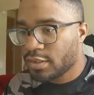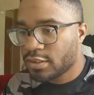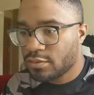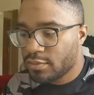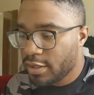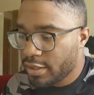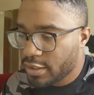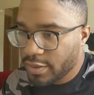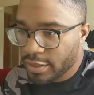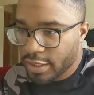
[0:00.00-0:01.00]
So there it
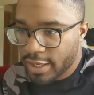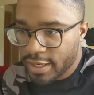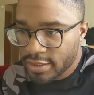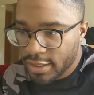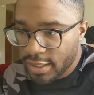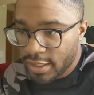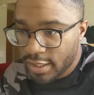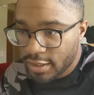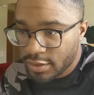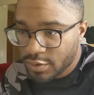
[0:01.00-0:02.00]
is right there, guys. Again,
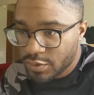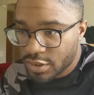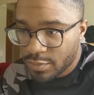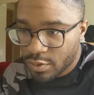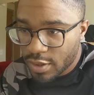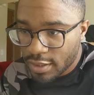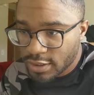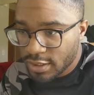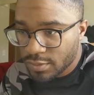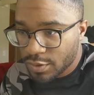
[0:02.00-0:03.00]
nothing too simple. I'll
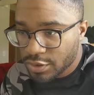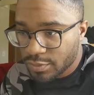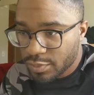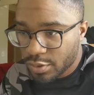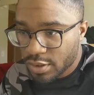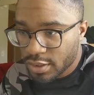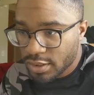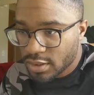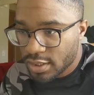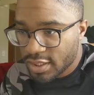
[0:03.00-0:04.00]
say the most important
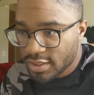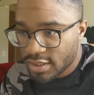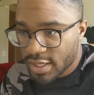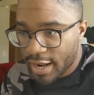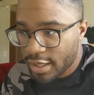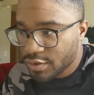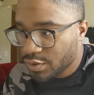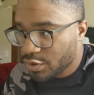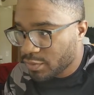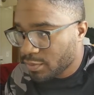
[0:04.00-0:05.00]
thing to this is that I
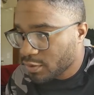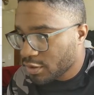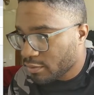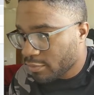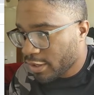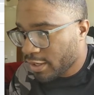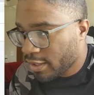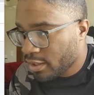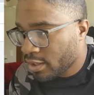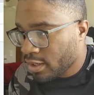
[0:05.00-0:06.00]
introduce people to the
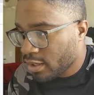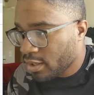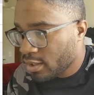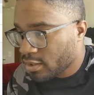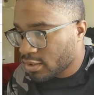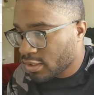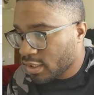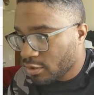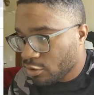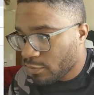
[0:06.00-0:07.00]
brand, said
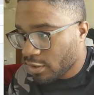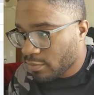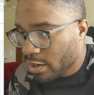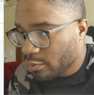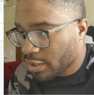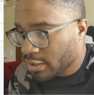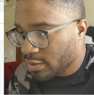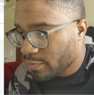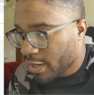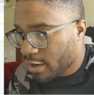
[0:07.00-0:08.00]
a little bit about what it's
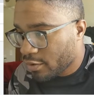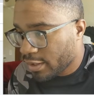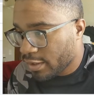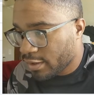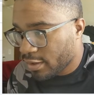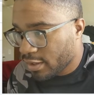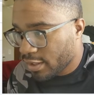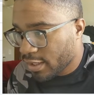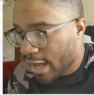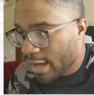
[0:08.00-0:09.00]
about, and
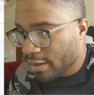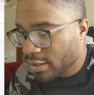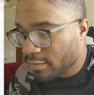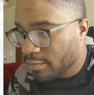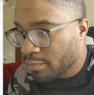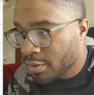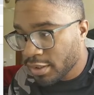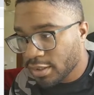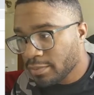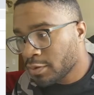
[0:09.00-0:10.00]
then I
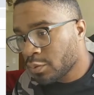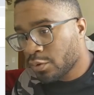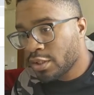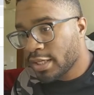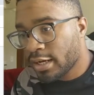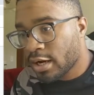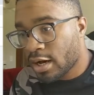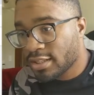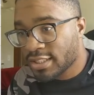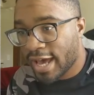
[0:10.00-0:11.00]
put them towards a
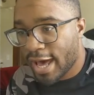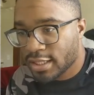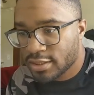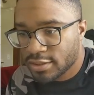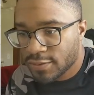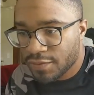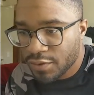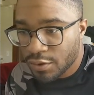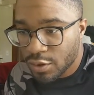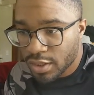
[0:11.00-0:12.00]
call to action. So if you
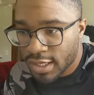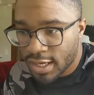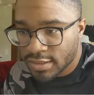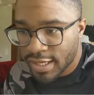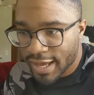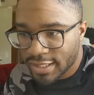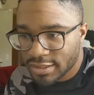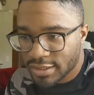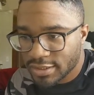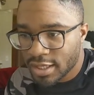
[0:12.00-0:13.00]
don't know what a call to
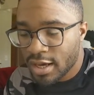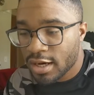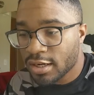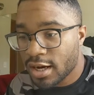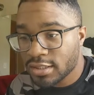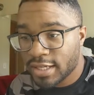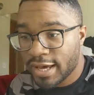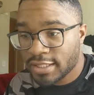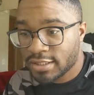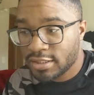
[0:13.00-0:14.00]
action is, a call to
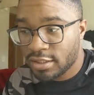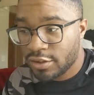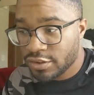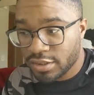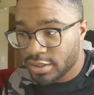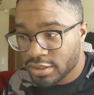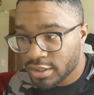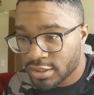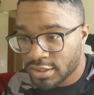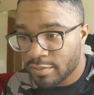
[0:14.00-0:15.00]
action literally is
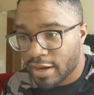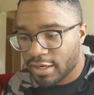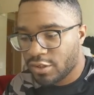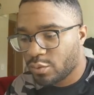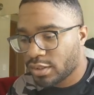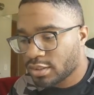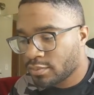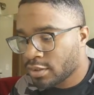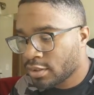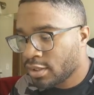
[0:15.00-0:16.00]
just somebody doing
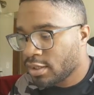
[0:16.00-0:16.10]
something.